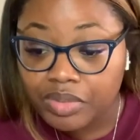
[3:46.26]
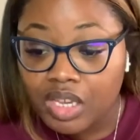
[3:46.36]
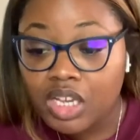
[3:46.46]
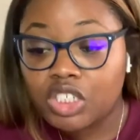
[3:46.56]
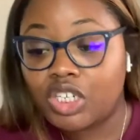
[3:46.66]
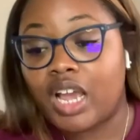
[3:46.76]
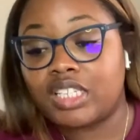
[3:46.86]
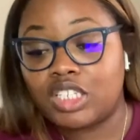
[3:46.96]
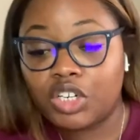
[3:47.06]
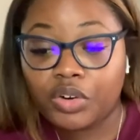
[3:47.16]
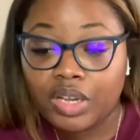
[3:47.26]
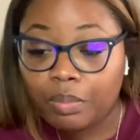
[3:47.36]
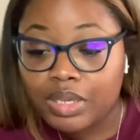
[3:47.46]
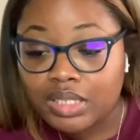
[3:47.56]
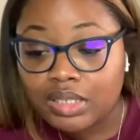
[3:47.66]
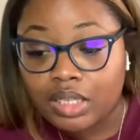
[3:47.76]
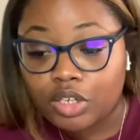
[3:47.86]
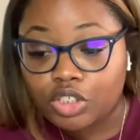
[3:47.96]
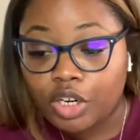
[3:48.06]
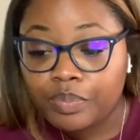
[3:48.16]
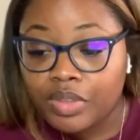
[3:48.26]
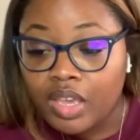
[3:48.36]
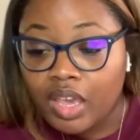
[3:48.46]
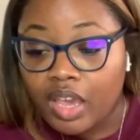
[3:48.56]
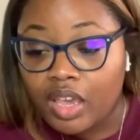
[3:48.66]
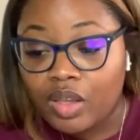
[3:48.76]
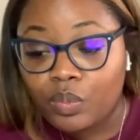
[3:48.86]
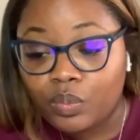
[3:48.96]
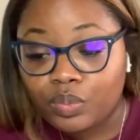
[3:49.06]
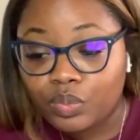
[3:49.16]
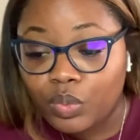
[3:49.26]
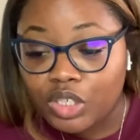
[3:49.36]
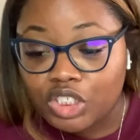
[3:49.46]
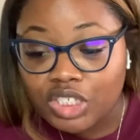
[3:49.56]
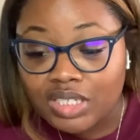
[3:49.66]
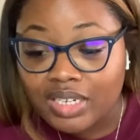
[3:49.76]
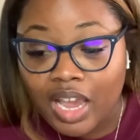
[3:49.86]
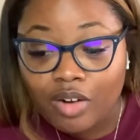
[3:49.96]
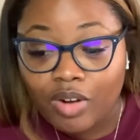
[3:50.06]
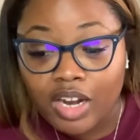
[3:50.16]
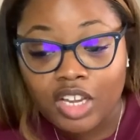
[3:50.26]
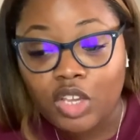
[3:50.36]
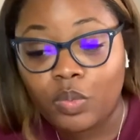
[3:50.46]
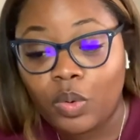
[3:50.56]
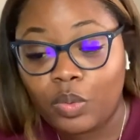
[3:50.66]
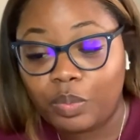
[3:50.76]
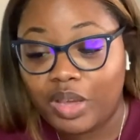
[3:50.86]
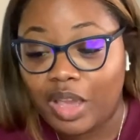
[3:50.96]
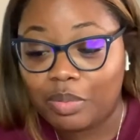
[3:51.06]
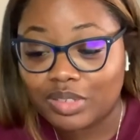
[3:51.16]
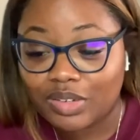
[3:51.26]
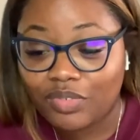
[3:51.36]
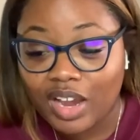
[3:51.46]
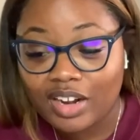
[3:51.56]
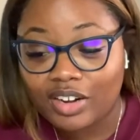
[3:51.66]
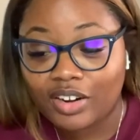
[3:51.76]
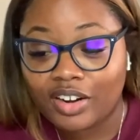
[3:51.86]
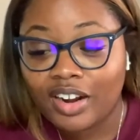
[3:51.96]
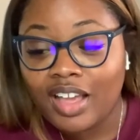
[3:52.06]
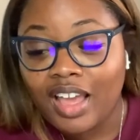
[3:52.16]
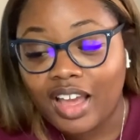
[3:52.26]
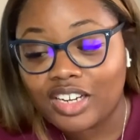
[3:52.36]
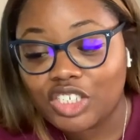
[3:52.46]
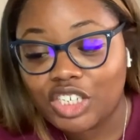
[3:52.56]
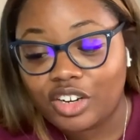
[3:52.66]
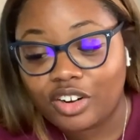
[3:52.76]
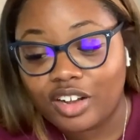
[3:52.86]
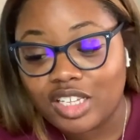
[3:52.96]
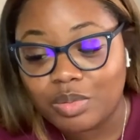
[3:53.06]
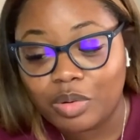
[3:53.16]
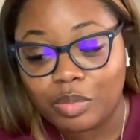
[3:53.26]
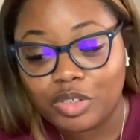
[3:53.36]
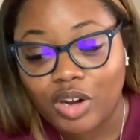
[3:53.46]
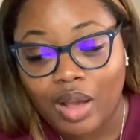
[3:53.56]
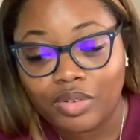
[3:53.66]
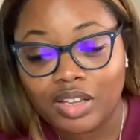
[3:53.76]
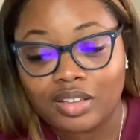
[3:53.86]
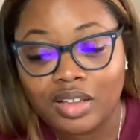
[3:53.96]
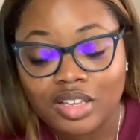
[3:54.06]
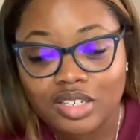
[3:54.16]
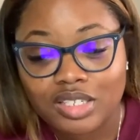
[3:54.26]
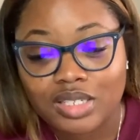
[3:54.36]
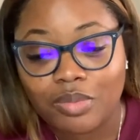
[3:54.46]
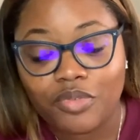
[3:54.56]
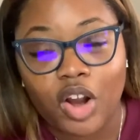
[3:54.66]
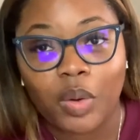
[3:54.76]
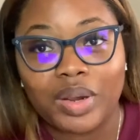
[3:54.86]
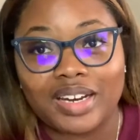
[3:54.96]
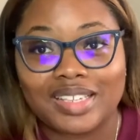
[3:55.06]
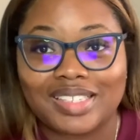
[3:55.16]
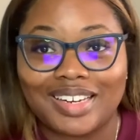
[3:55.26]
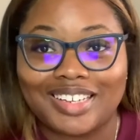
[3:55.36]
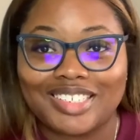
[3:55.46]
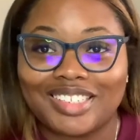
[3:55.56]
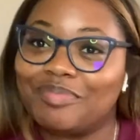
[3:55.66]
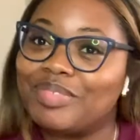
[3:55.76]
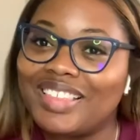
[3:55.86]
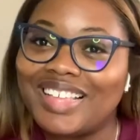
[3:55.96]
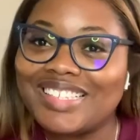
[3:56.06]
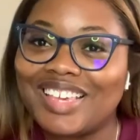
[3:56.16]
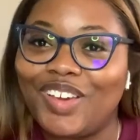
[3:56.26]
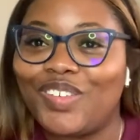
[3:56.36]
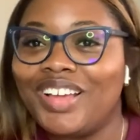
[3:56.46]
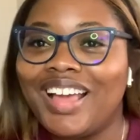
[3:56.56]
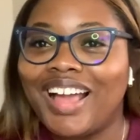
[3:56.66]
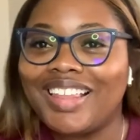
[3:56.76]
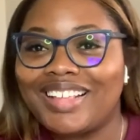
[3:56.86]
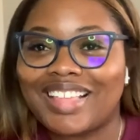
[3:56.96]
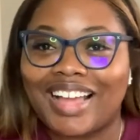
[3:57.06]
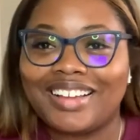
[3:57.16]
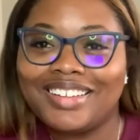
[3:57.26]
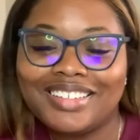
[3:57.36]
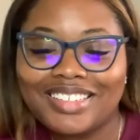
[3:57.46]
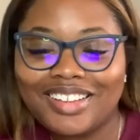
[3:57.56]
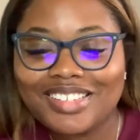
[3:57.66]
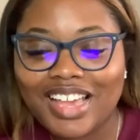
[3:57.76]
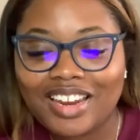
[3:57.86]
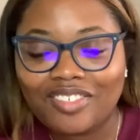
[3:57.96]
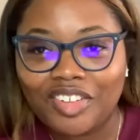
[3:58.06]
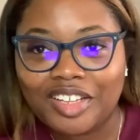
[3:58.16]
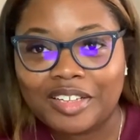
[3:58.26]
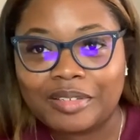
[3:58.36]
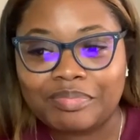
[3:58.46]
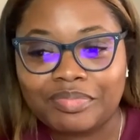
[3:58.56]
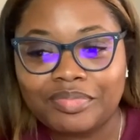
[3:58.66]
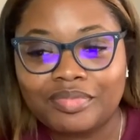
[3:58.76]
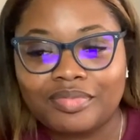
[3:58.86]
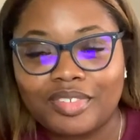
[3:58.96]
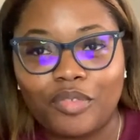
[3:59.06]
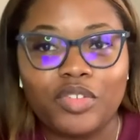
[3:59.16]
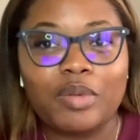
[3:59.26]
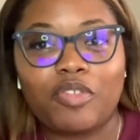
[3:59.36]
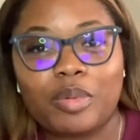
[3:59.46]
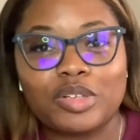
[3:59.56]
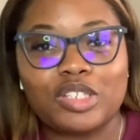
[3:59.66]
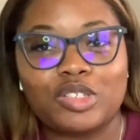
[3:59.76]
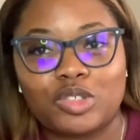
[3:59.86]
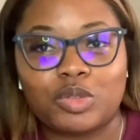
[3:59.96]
She has a degree in business literature, and when she's not writing, you won't be able to find her, as she and her husband will be traveling to some faraway destination. That's cute. I like that. You know, it's kind of a flip from her sisters, where her